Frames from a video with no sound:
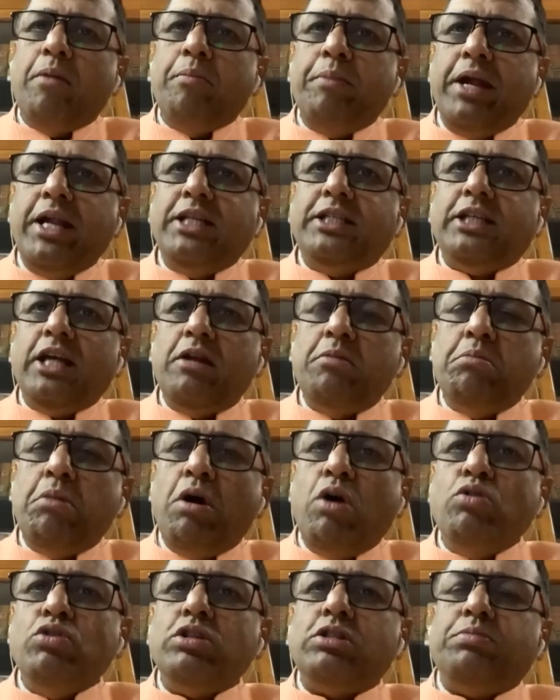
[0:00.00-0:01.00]
meets and
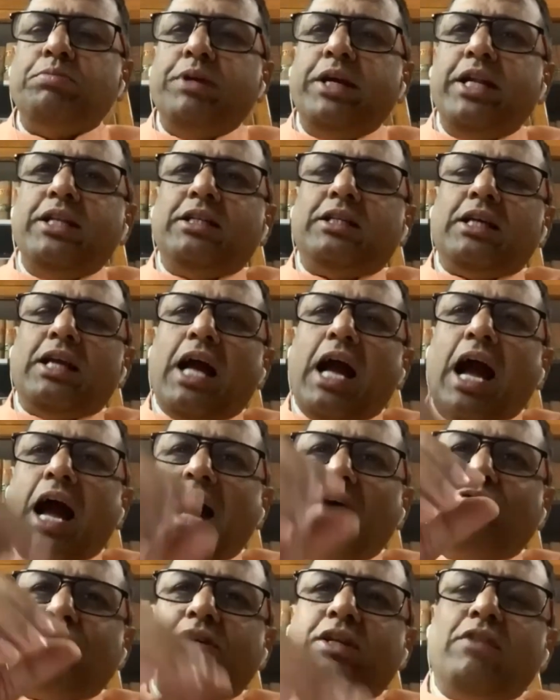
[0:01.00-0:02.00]
bounds means
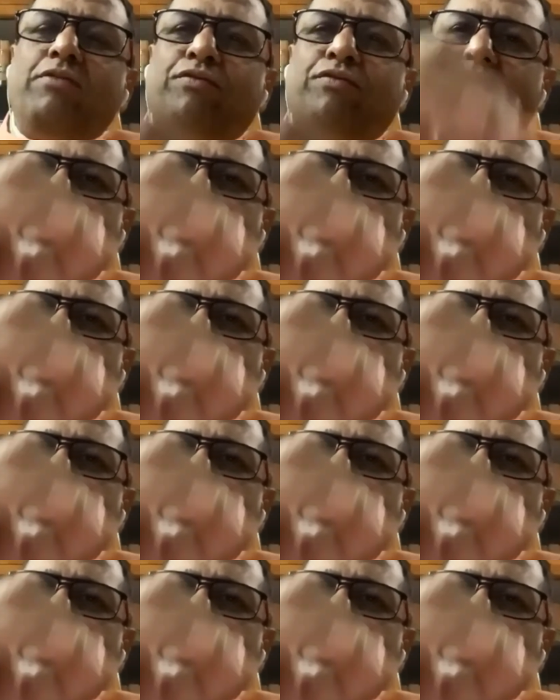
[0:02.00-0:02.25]
after